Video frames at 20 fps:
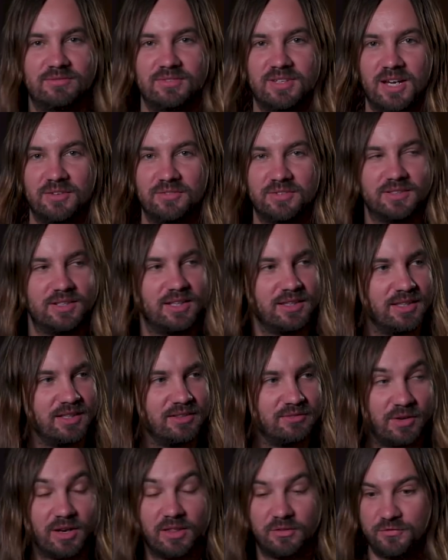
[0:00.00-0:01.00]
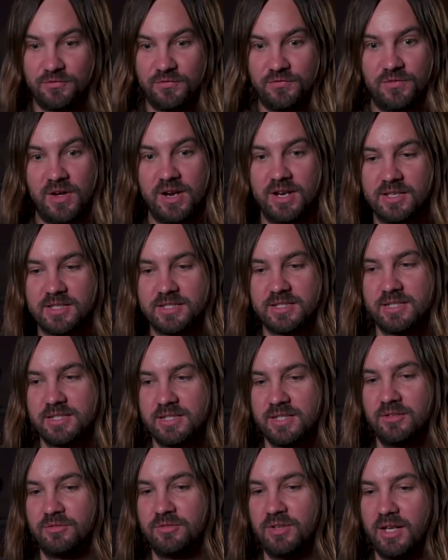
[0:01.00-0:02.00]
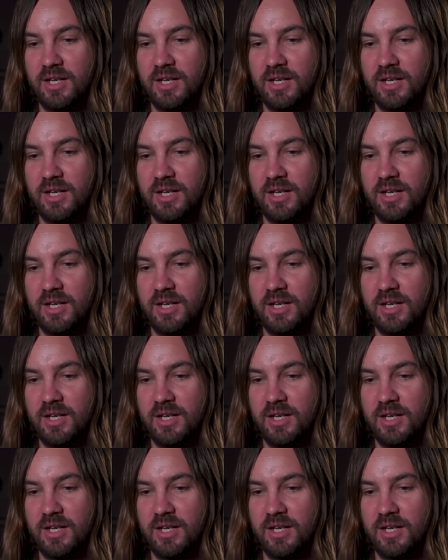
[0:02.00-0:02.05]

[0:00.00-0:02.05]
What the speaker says: covered, I think. One of the funnest sort of